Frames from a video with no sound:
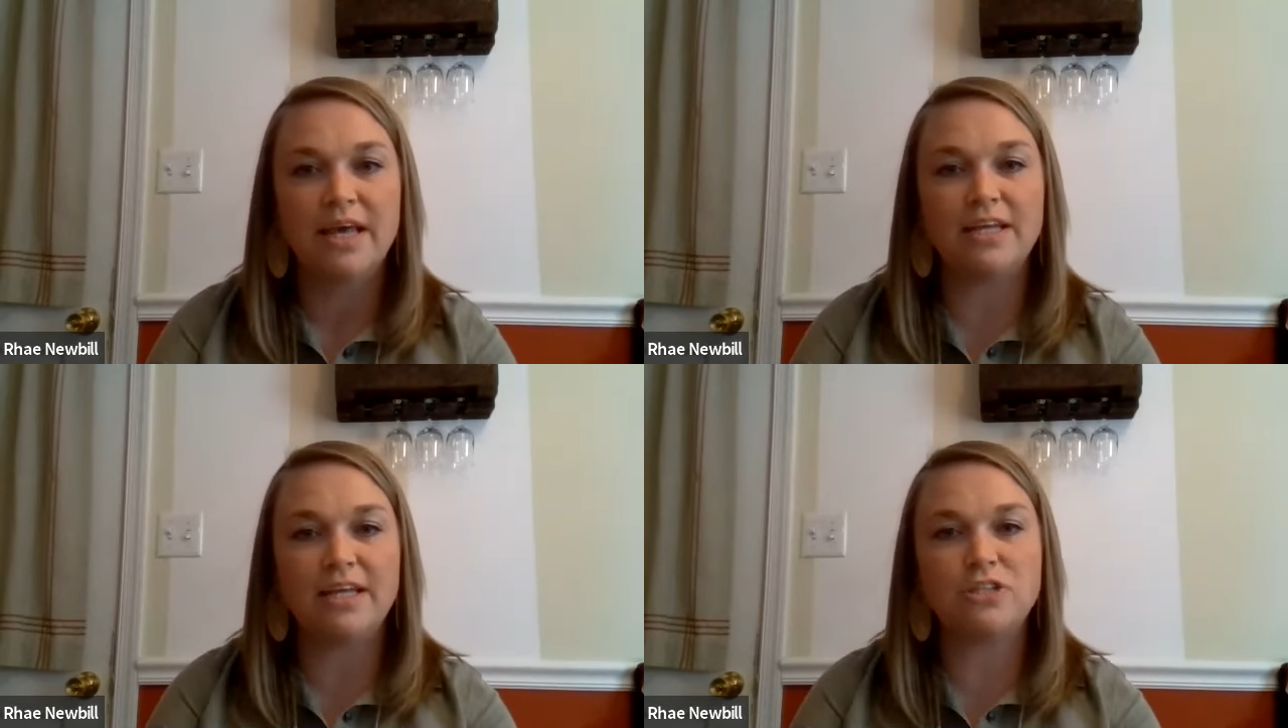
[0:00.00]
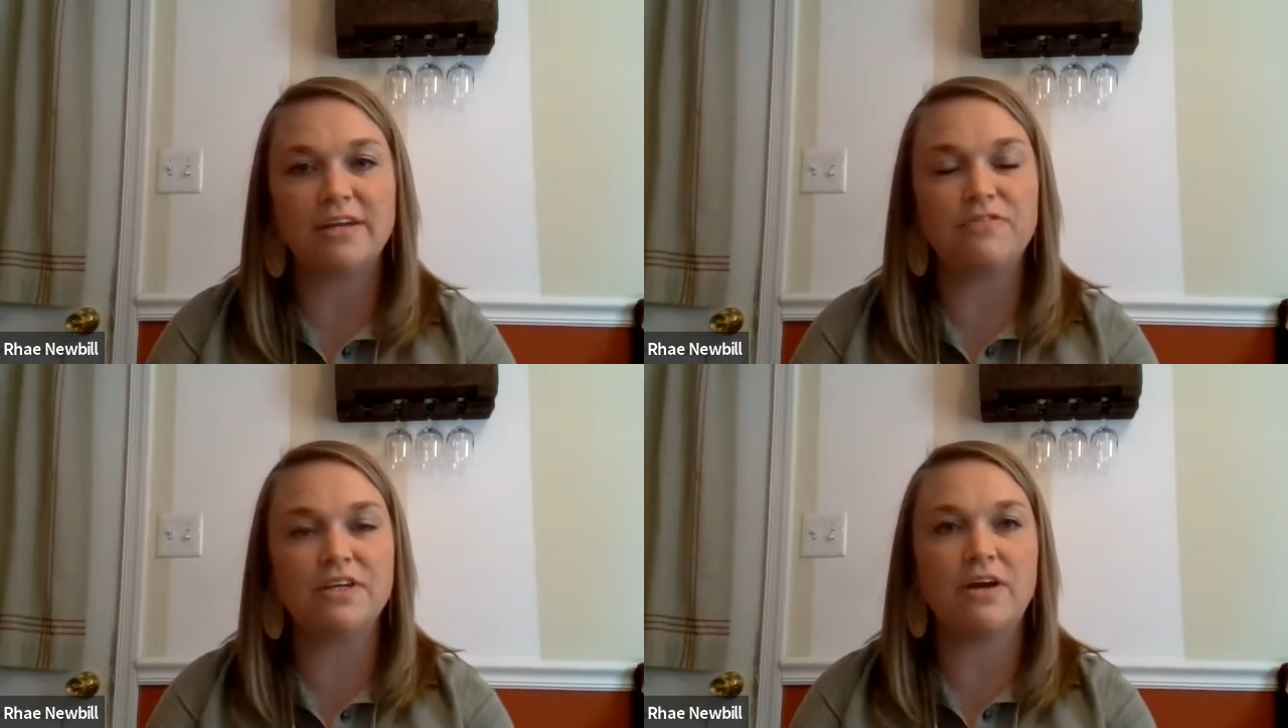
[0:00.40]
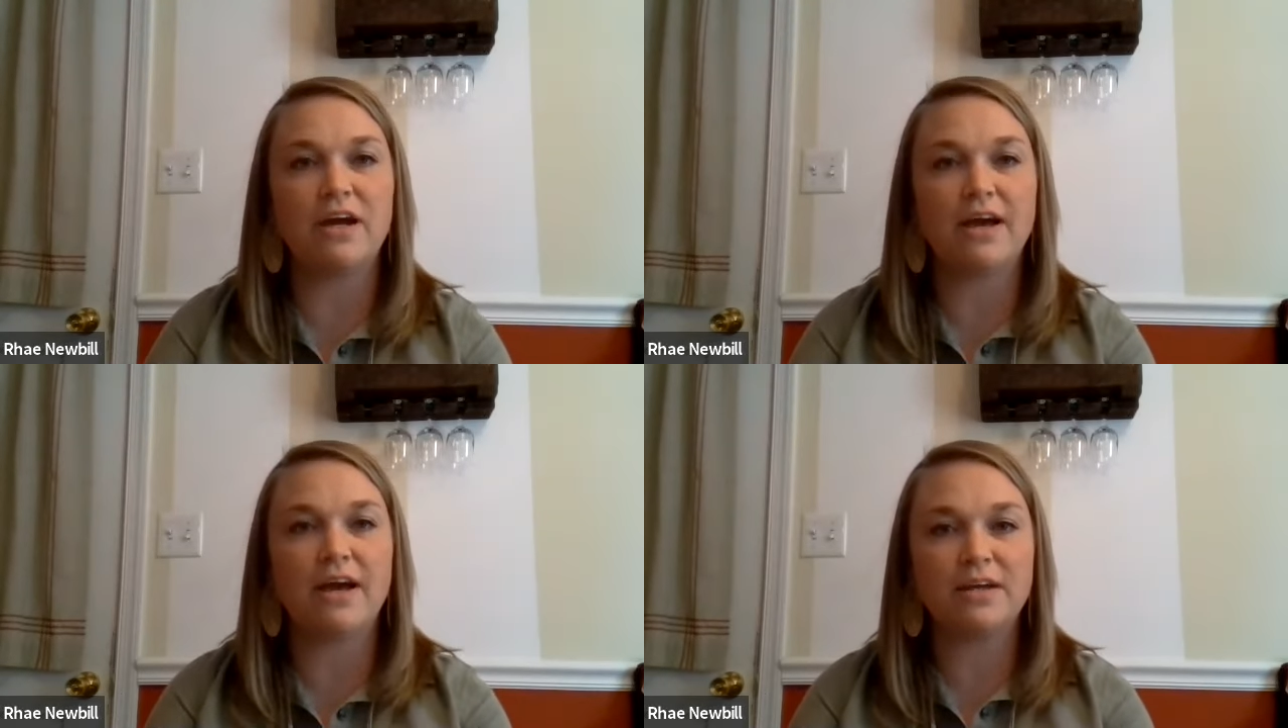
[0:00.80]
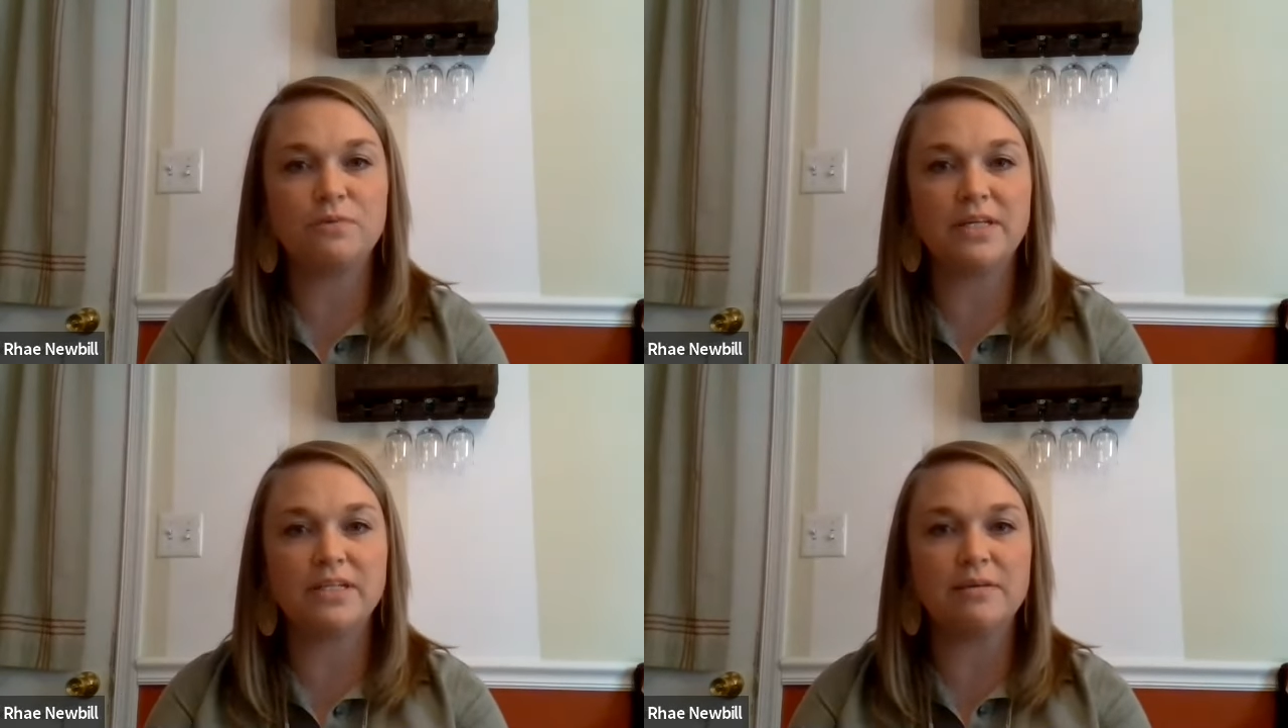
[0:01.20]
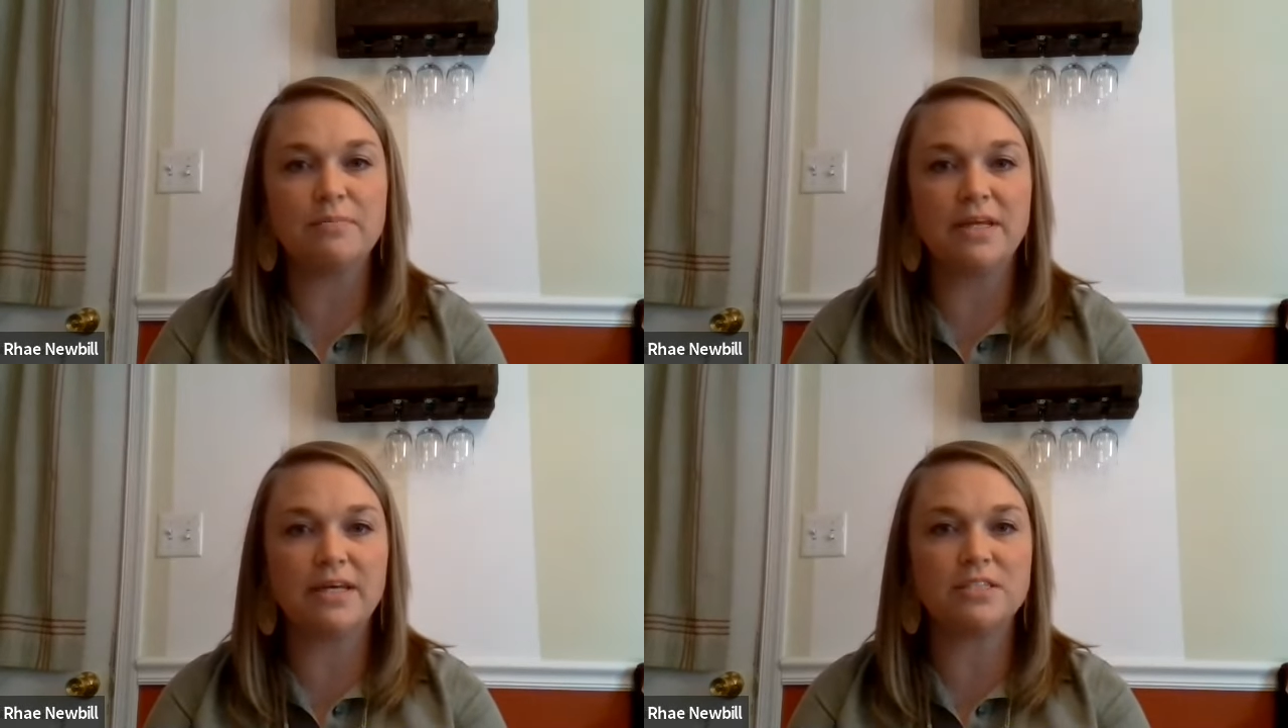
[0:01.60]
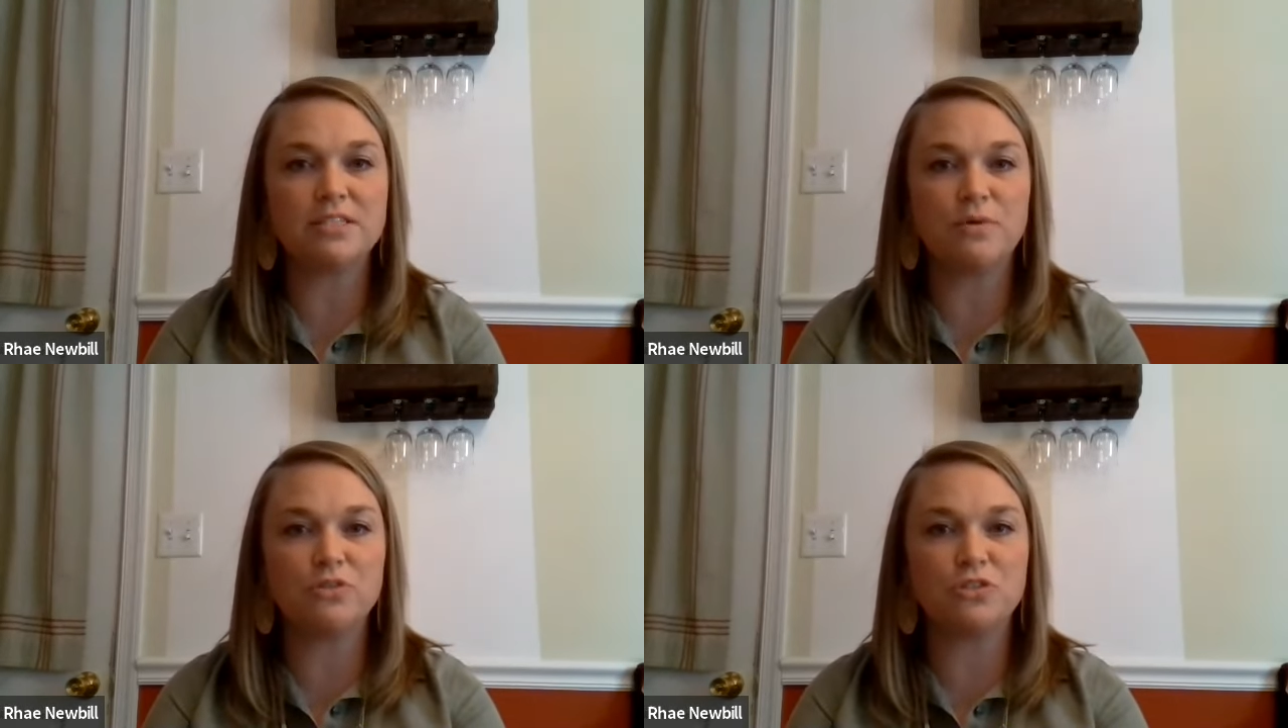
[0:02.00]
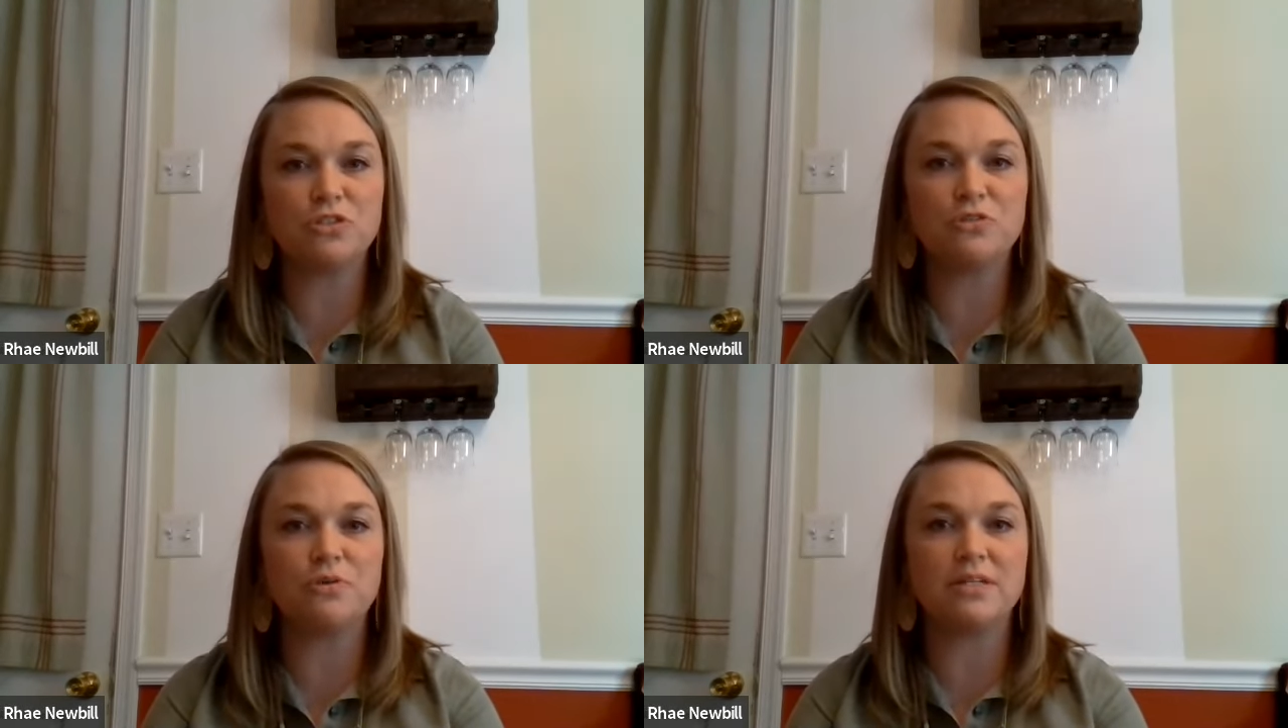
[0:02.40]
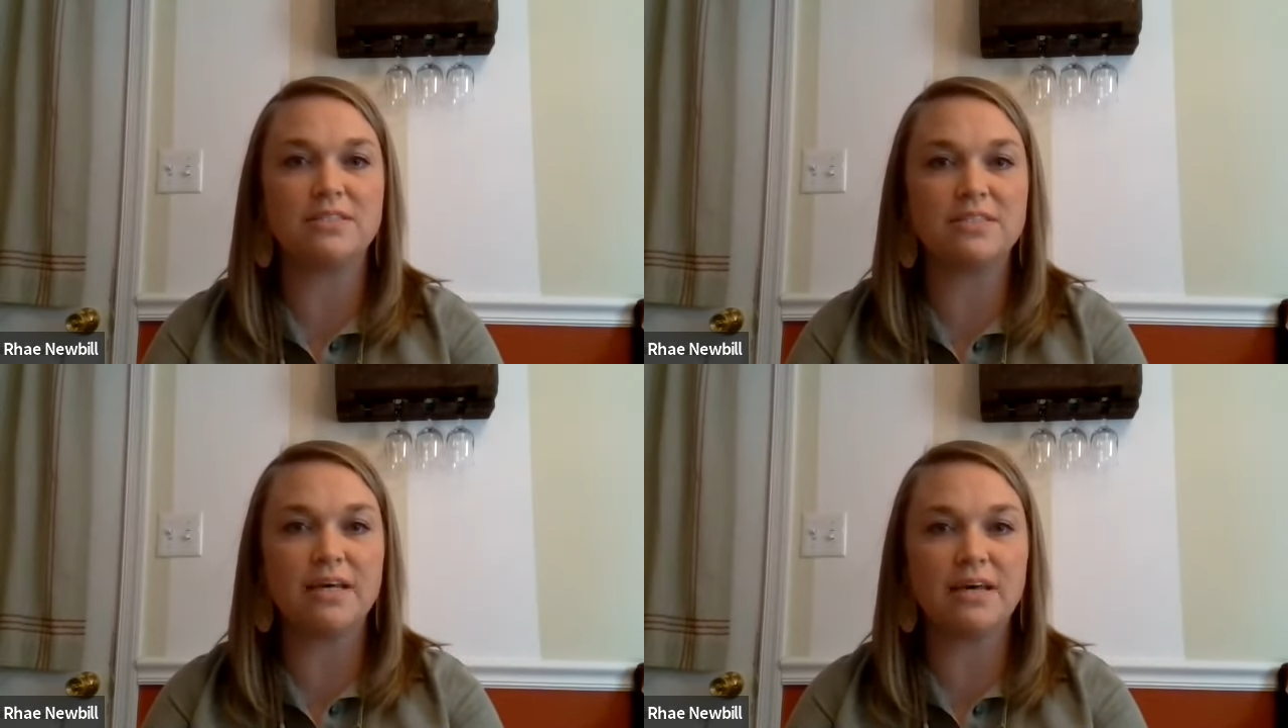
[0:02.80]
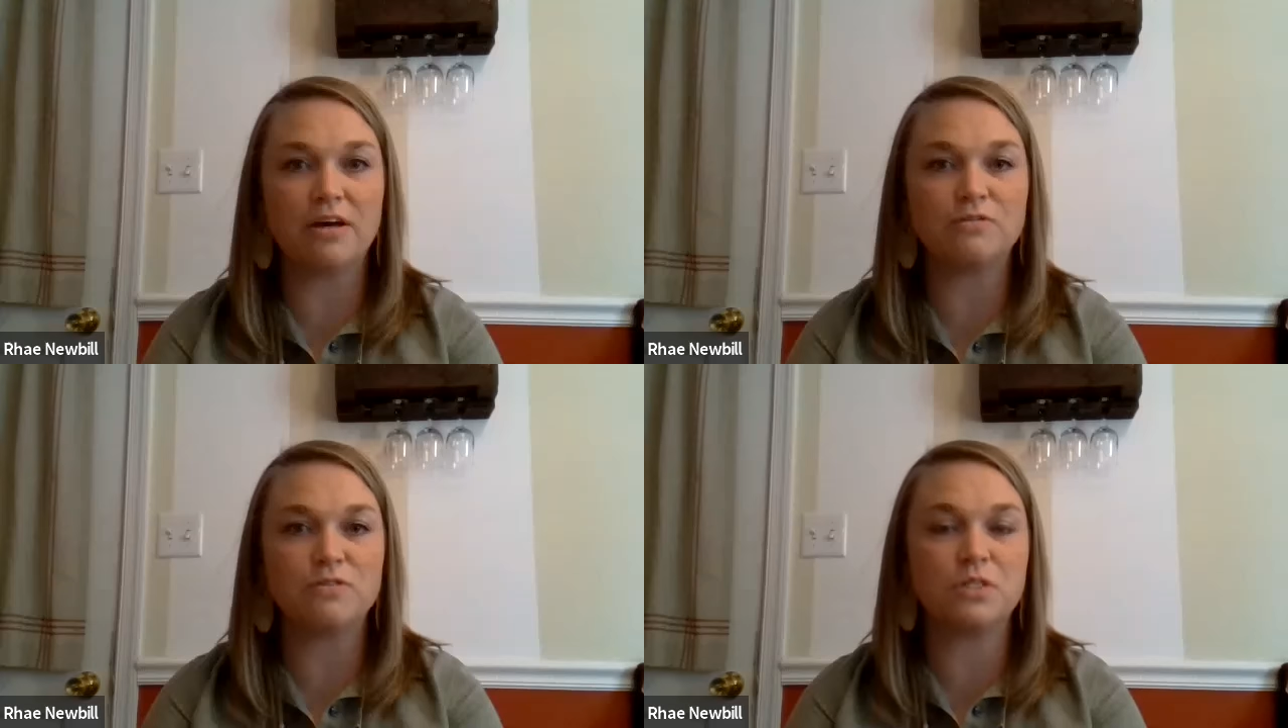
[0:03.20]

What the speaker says: and try to figure out how do we limit exposure to ourselves,